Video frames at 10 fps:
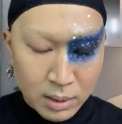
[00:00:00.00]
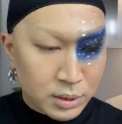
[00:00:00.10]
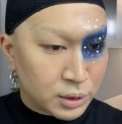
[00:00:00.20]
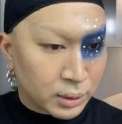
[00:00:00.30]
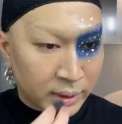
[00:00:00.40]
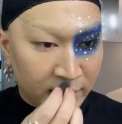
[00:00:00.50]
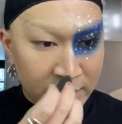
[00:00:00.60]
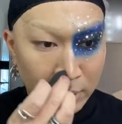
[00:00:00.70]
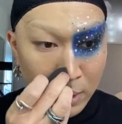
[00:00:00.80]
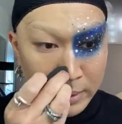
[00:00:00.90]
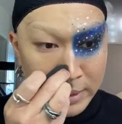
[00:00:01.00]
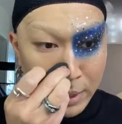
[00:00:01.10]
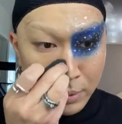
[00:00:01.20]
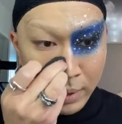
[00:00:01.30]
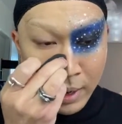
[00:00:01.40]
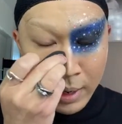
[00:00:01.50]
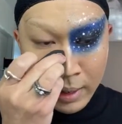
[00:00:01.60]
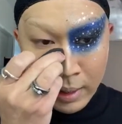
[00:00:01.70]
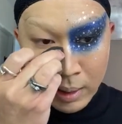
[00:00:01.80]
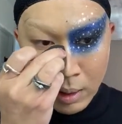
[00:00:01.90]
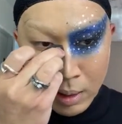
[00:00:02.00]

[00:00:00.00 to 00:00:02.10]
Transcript: During this lockdown, I